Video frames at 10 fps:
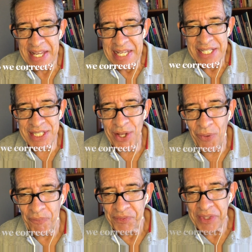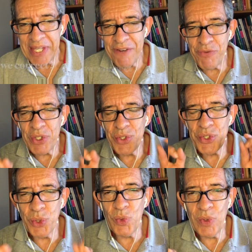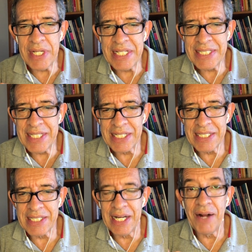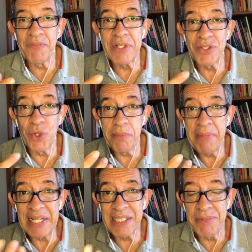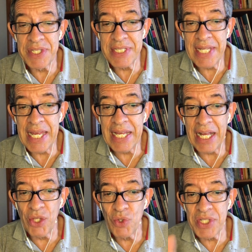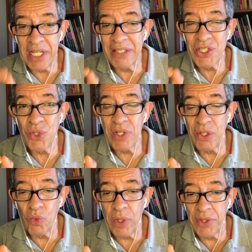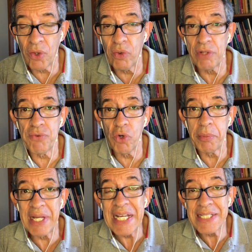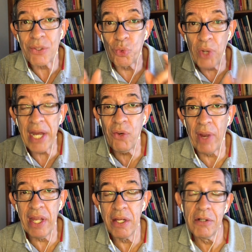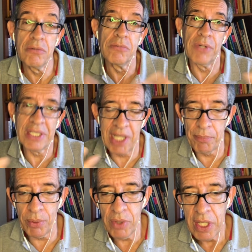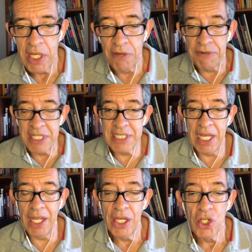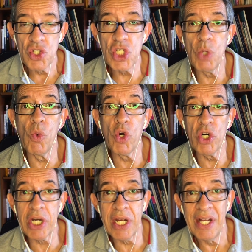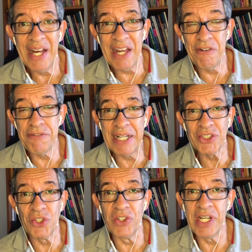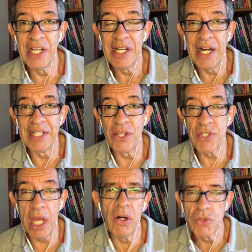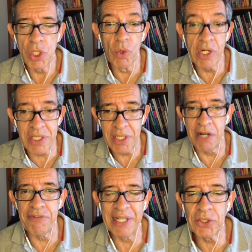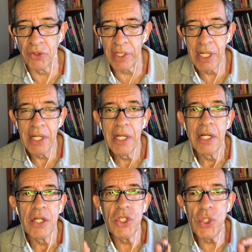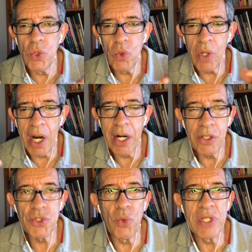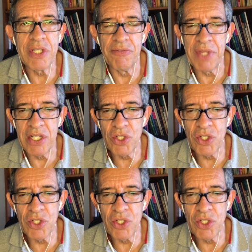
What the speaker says: So, if what you do is that a student makes a mistake and you tell the student what the correct form is right away, for example, if I say she works at a factory, and then you say, oh, she works at a factory, you are doing something that is